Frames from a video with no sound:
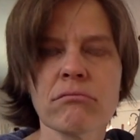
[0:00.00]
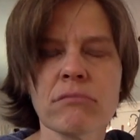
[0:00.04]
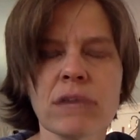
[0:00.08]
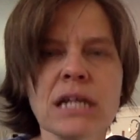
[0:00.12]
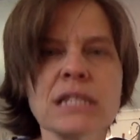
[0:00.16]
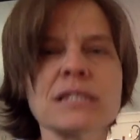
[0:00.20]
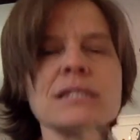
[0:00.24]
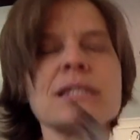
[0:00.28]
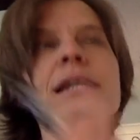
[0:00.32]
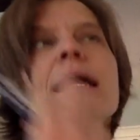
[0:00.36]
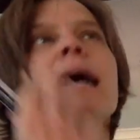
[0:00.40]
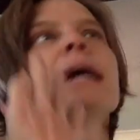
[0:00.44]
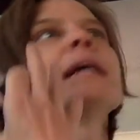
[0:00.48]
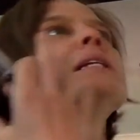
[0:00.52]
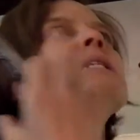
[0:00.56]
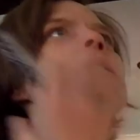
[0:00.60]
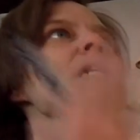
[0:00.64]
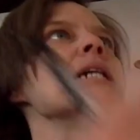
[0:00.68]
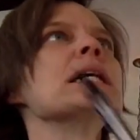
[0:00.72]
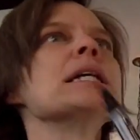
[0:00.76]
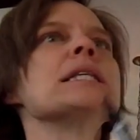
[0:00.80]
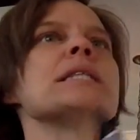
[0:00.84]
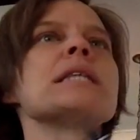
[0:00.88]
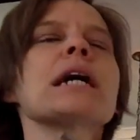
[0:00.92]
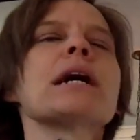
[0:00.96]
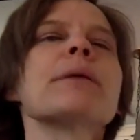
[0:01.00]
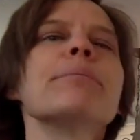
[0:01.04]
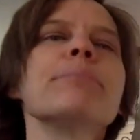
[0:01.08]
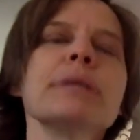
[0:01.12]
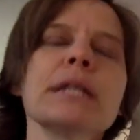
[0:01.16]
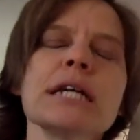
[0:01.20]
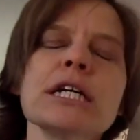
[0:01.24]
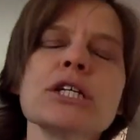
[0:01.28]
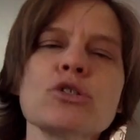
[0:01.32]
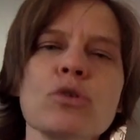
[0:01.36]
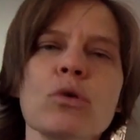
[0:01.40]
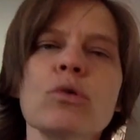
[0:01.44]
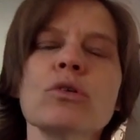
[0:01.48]
It's an idea. It's like a
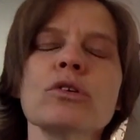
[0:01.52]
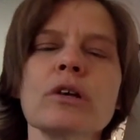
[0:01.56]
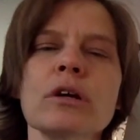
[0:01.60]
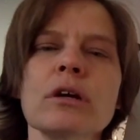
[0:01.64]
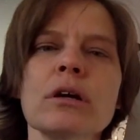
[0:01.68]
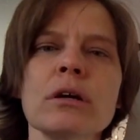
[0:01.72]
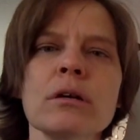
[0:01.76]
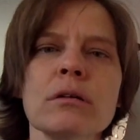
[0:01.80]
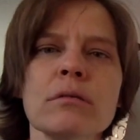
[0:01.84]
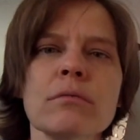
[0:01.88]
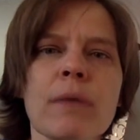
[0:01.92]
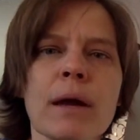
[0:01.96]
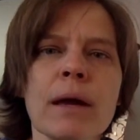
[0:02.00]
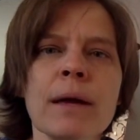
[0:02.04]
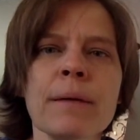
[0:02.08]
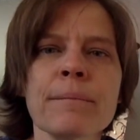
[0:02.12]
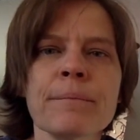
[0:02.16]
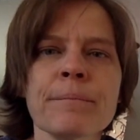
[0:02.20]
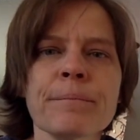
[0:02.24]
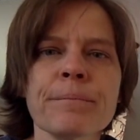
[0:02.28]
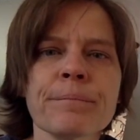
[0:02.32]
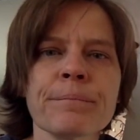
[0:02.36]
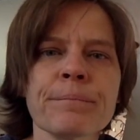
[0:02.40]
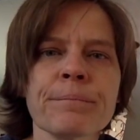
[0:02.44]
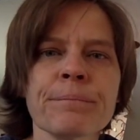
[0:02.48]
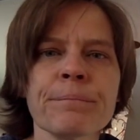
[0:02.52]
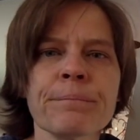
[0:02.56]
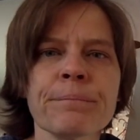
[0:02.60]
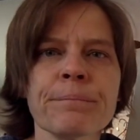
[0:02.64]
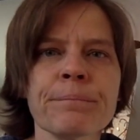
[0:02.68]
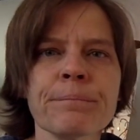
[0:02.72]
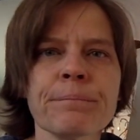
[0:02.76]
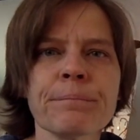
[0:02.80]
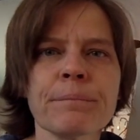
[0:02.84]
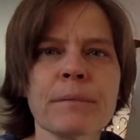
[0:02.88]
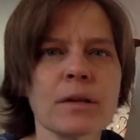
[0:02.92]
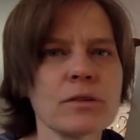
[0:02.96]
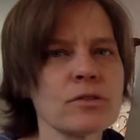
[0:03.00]
placeholder, right?
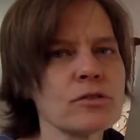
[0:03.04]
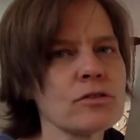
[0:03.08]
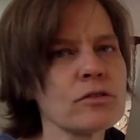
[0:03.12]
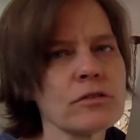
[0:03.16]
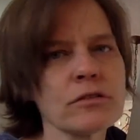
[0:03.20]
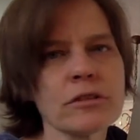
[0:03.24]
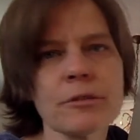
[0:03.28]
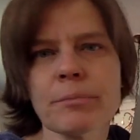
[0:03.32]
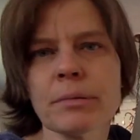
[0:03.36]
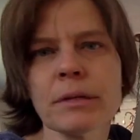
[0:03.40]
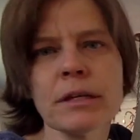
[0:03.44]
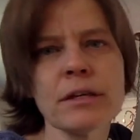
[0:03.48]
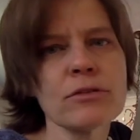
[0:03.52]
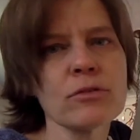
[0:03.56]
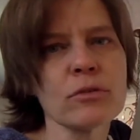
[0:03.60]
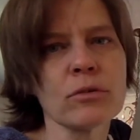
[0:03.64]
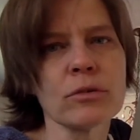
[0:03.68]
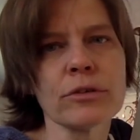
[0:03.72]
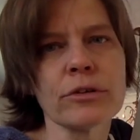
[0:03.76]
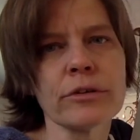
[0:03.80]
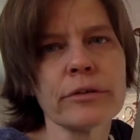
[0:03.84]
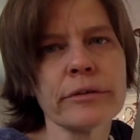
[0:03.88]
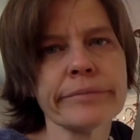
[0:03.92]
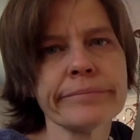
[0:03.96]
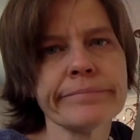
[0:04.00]
It's just a placeholder.